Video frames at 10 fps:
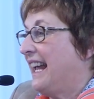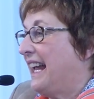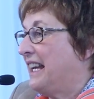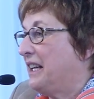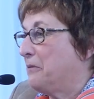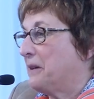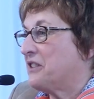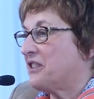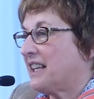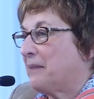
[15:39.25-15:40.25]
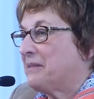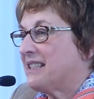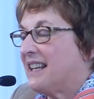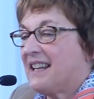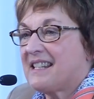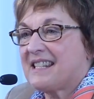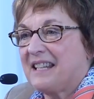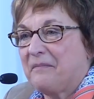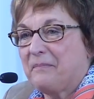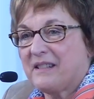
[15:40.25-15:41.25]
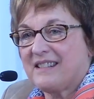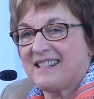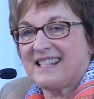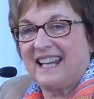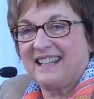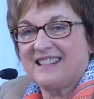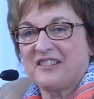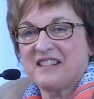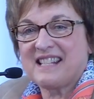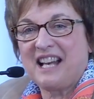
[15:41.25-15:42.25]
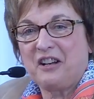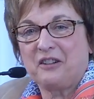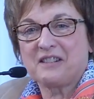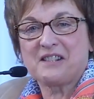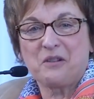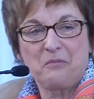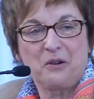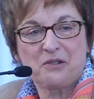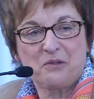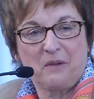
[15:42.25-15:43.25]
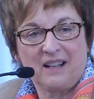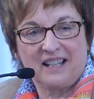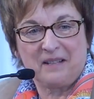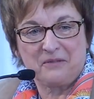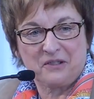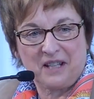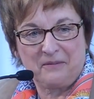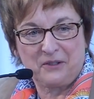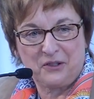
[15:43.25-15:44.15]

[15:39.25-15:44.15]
any venture capitalists and business angels are also most welcome to come